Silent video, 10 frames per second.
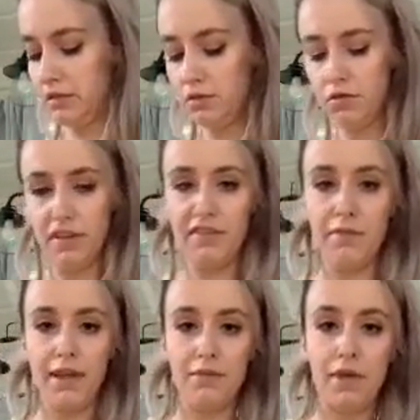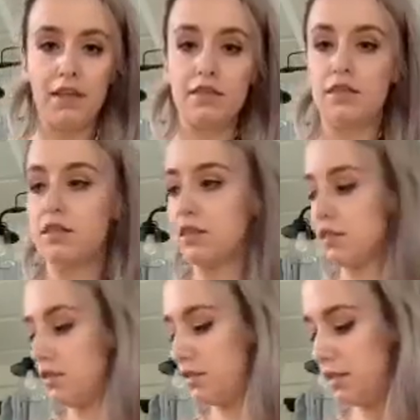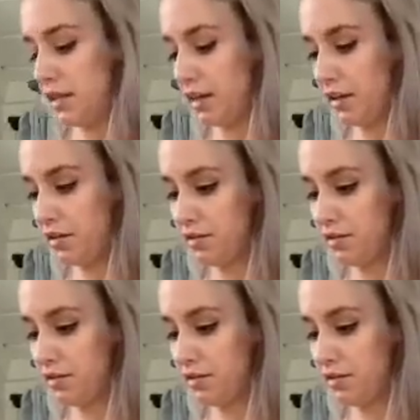Ooh, I've made a mess today.